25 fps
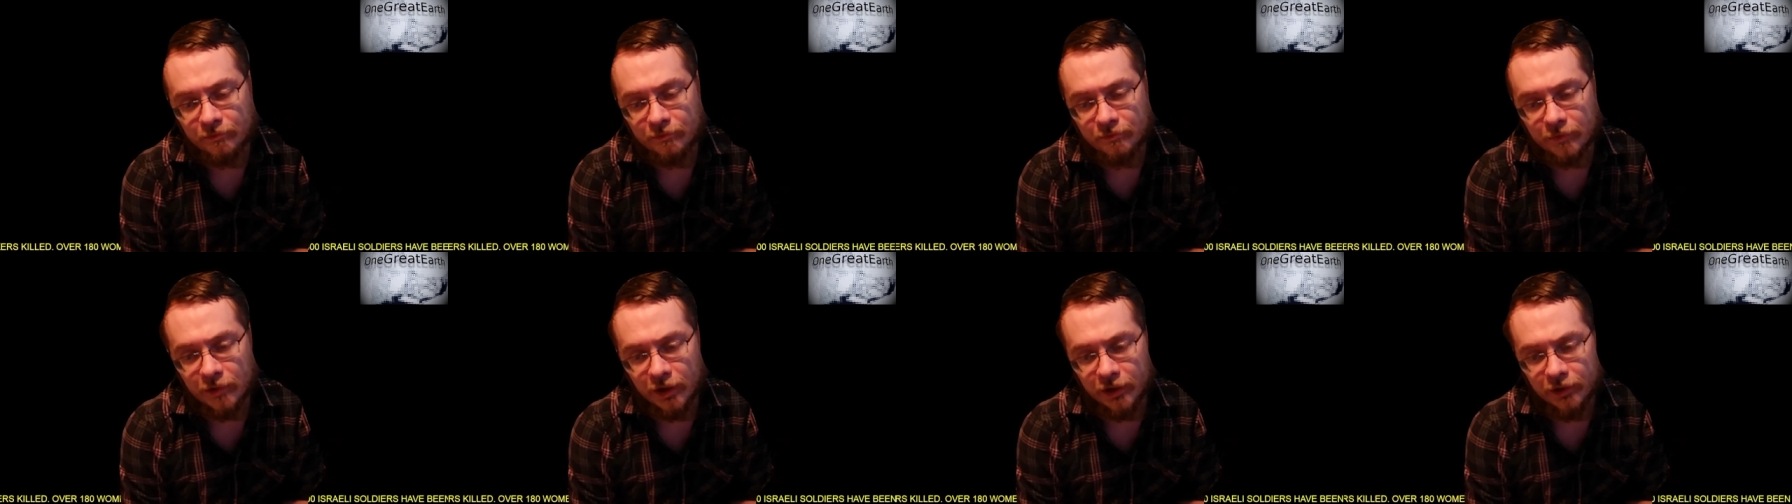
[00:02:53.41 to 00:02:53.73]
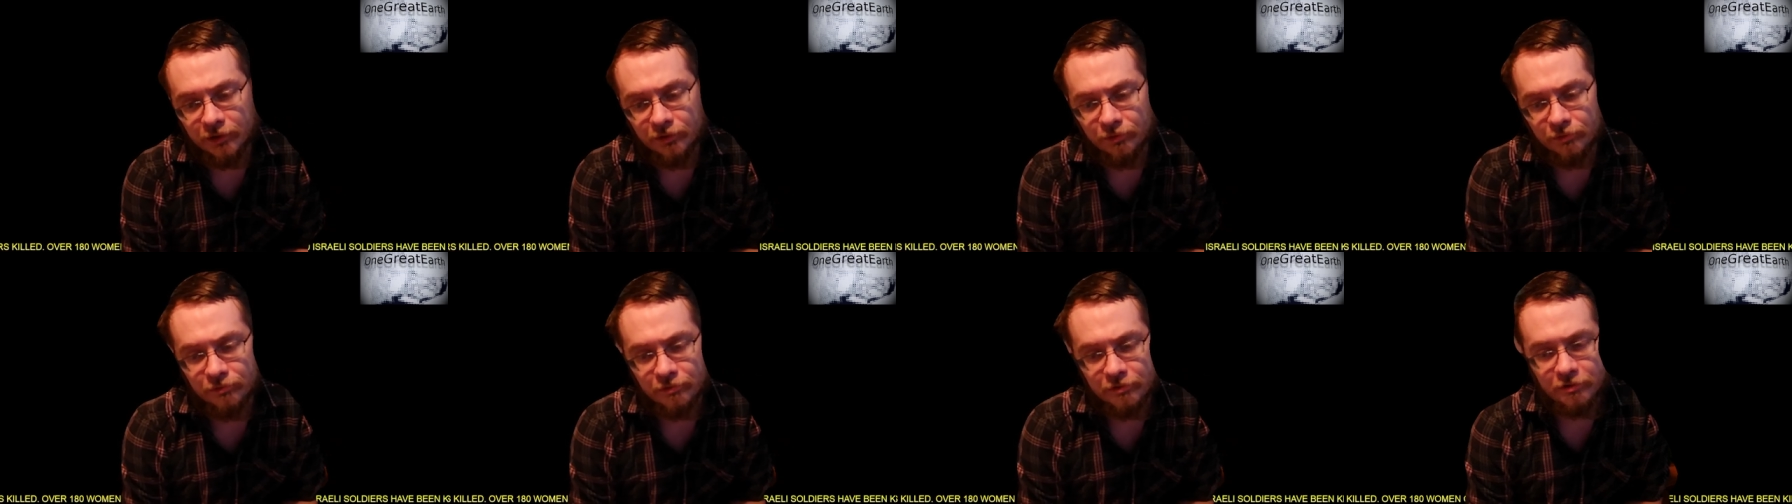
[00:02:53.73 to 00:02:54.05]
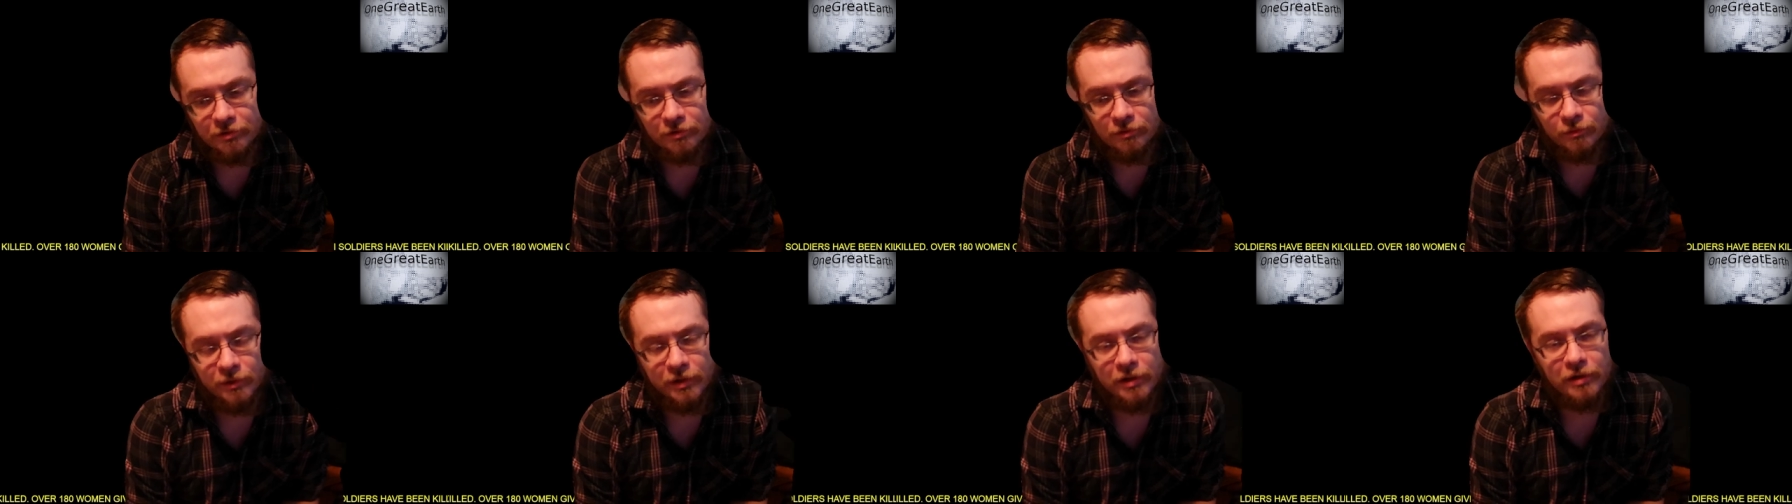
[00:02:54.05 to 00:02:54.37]
I don't
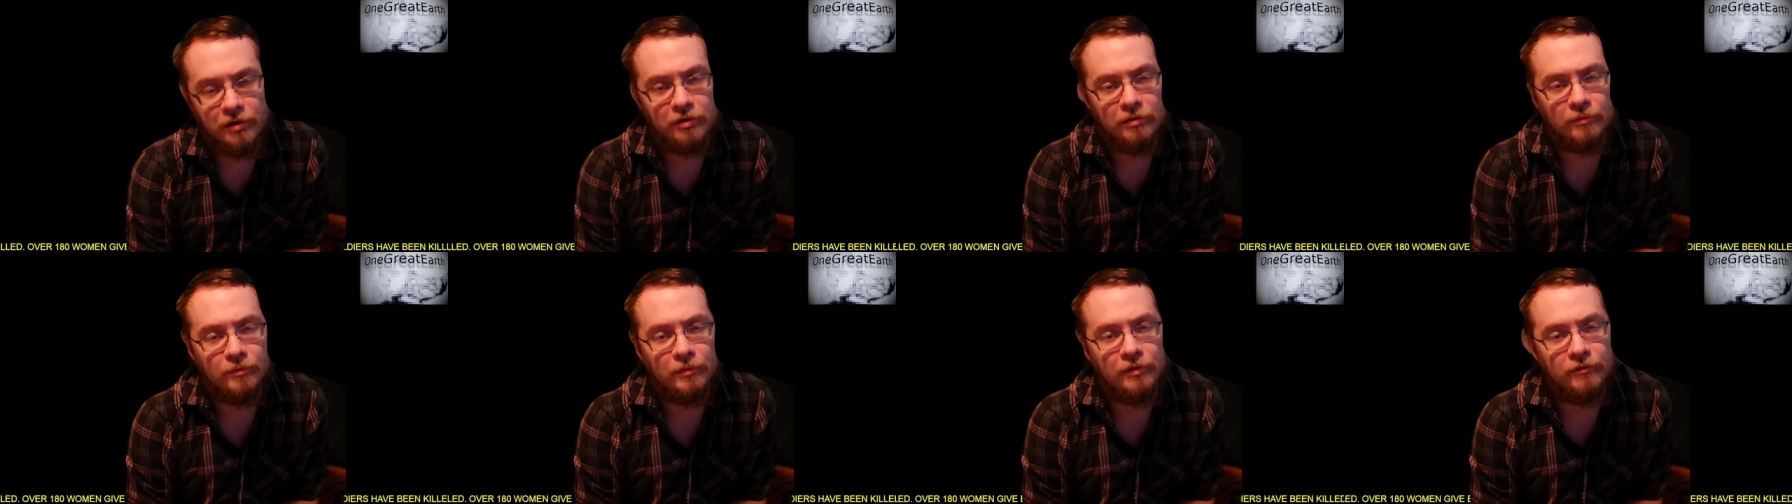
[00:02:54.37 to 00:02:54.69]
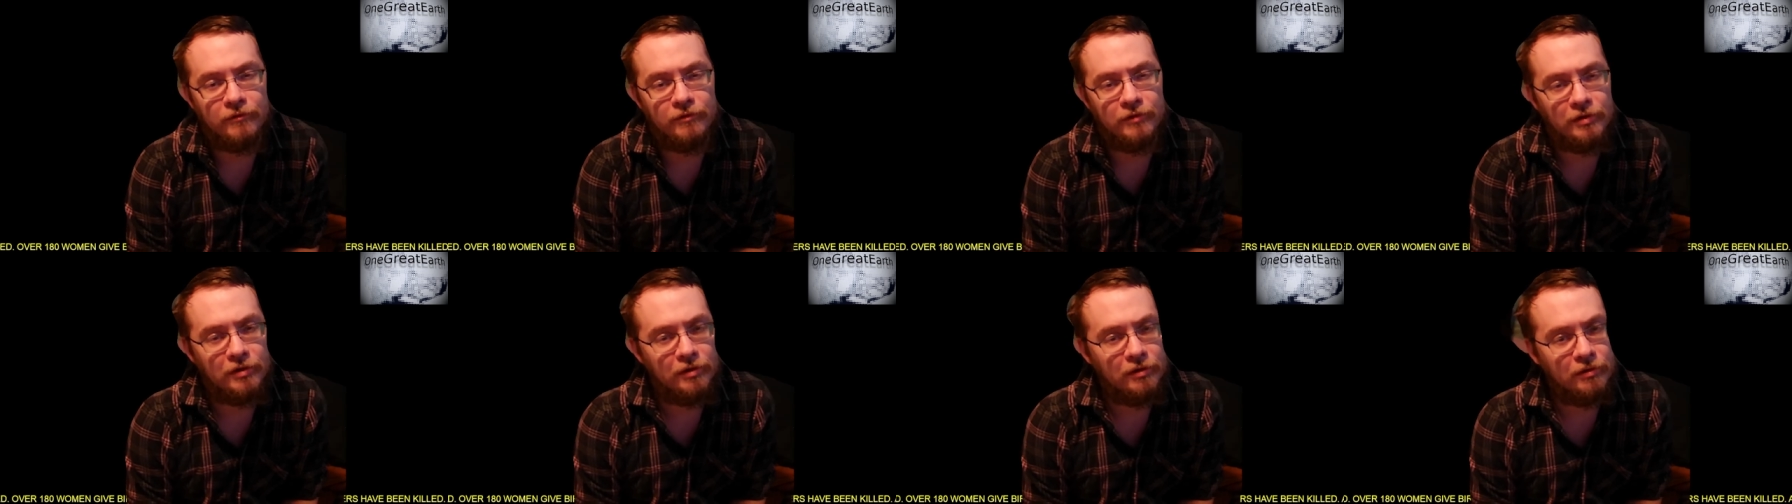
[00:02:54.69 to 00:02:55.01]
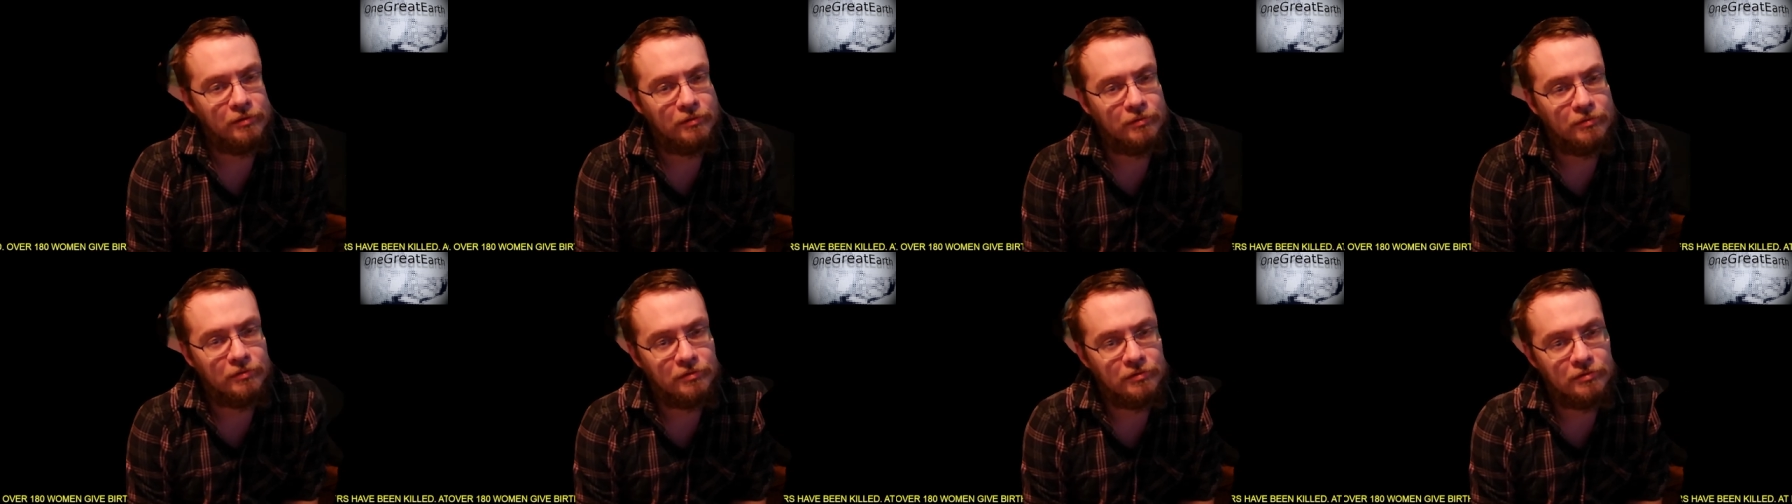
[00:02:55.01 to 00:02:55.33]
swear in my
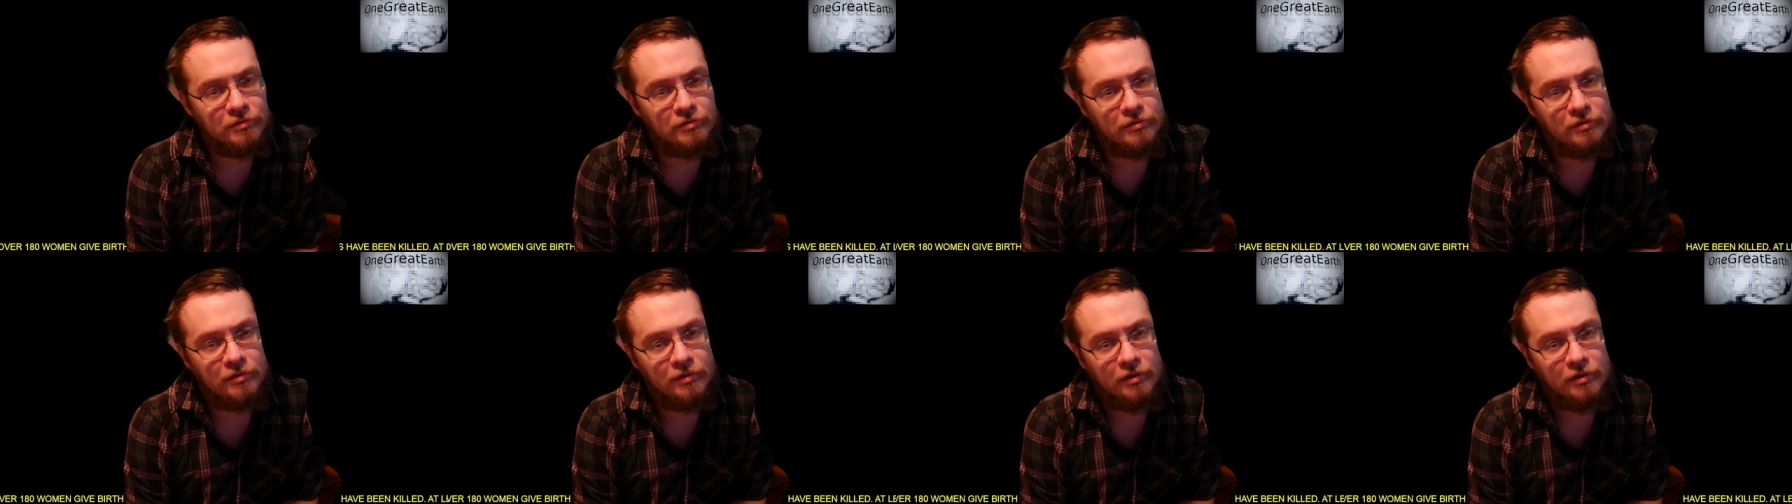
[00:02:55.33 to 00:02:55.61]
videos,